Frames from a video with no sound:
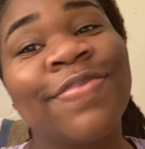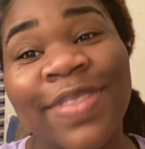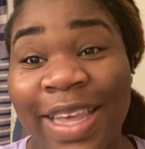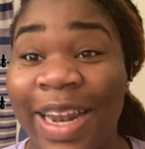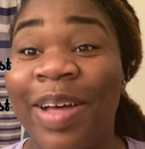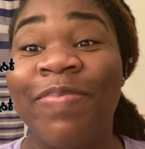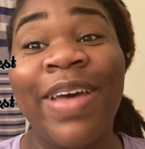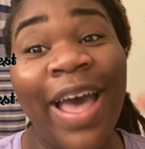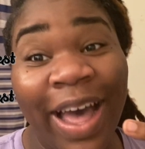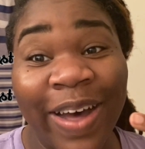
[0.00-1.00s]
and I'm
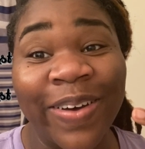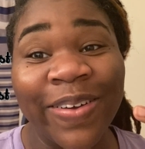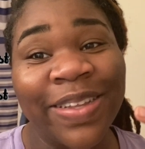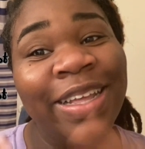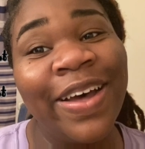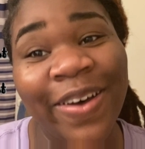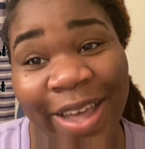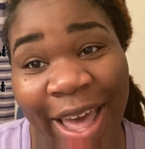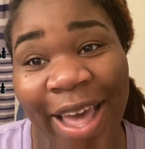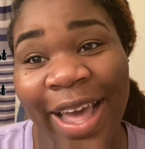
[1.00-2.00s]
out.
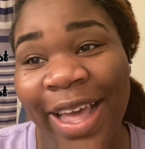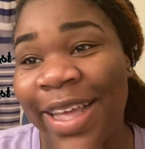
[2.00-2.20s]
Okay,